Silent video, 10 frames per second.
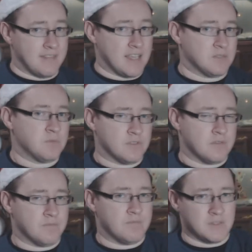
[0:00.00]
that this was
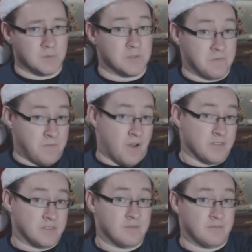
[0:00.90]
the
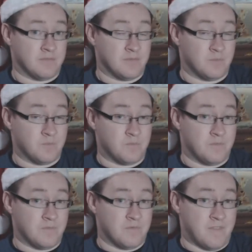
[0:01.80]
first
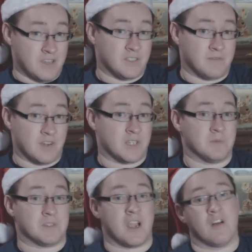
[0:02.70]
version of A
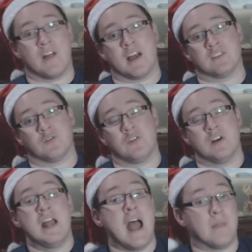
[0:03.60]
Christmas Carol that I saw,
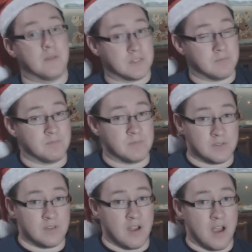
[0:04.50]
and
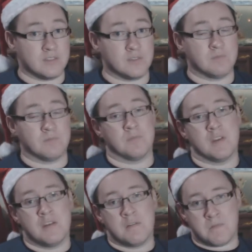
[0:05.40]
there are some
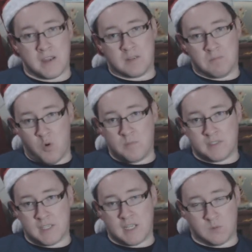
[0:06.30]
frightening
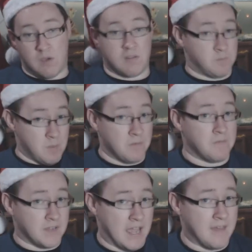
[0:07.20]
moments in it as well, because people
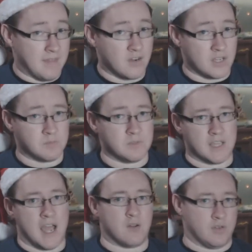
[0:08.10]
forget that A Christmas
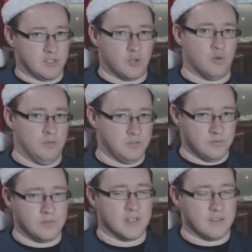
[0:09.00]
Carol is a ghost
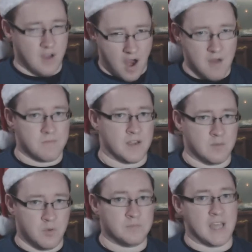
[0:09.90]
story and there are
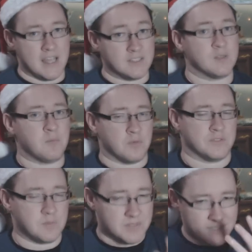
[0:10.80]
frightening moments. It is
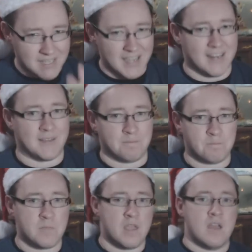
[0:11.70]
supposed to be scary.
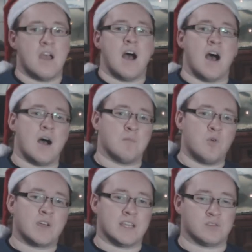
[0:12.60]

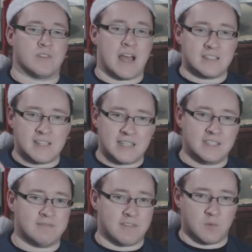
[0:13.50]
Okay, so that's the
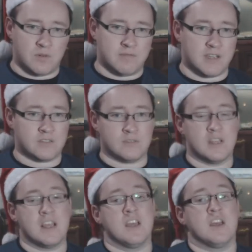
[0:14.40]
1951 version.